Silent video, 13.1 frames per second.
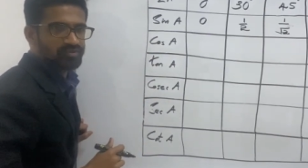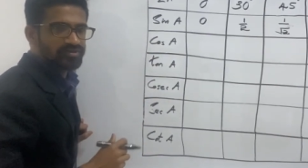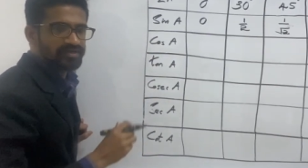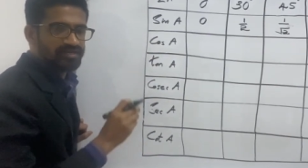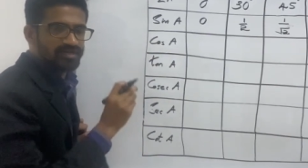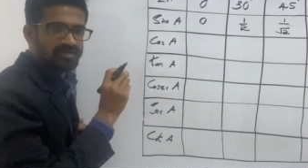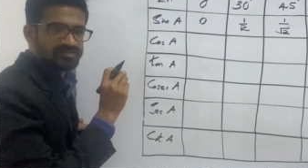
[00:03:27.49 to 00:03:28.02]

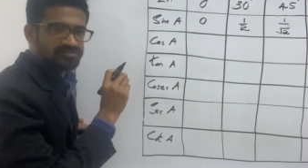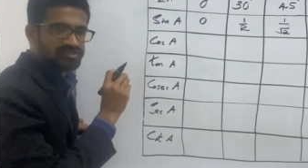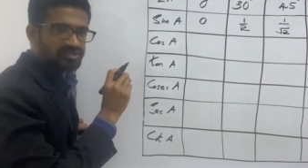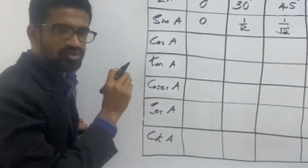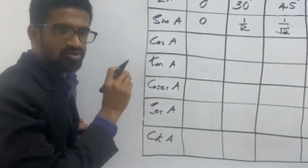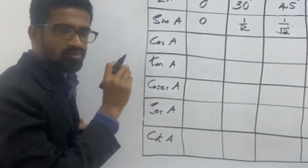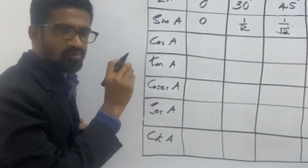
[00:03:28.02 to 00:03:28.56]
Okay,
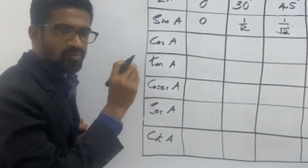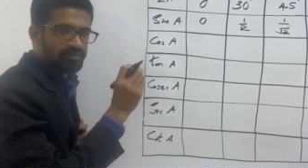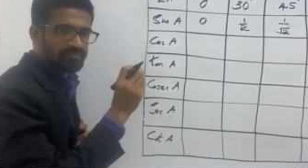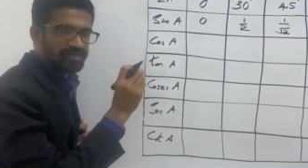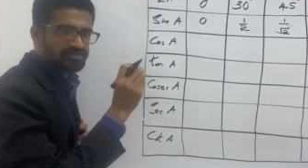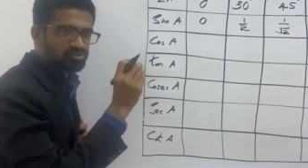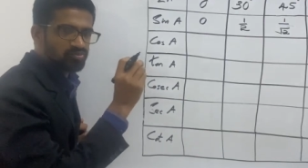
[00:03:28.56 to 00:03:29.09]
0,
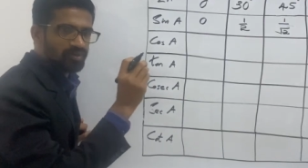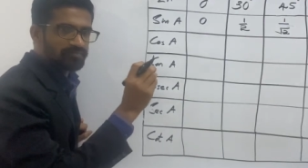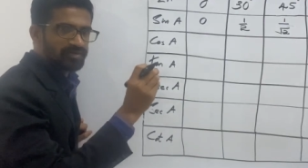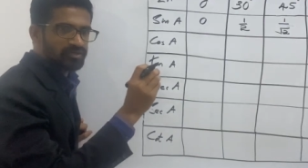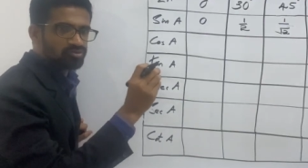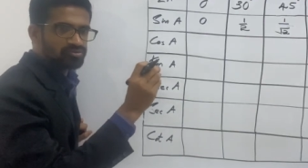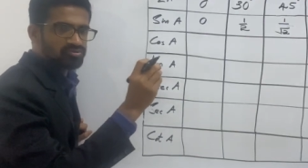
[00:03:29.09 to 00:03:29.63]
1 by 2, 1
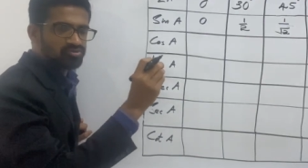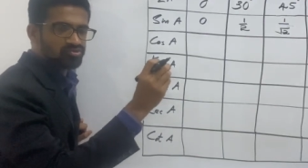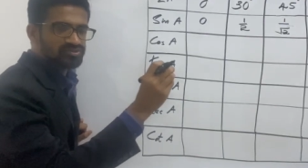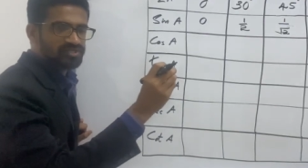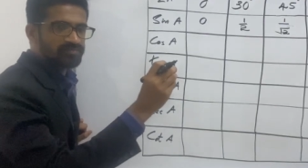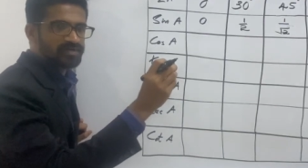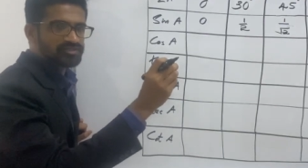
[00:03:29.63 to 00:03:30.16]
by root 2,
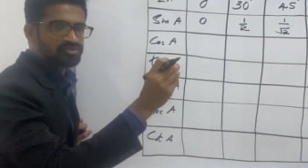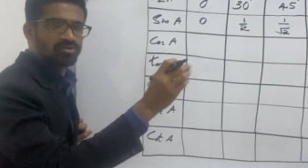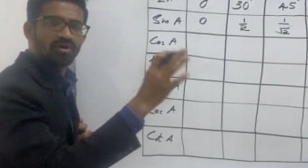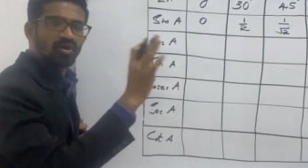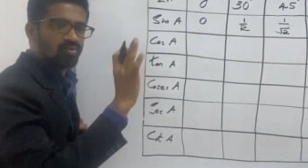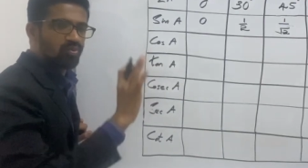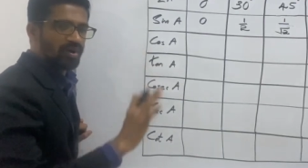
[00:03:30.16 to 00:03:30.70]
root 3 by 2,
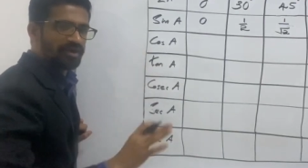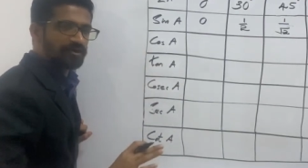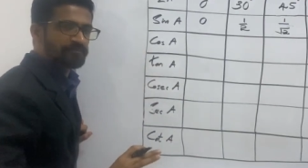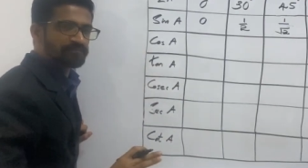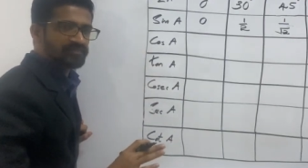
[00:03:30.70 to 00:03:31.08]
1.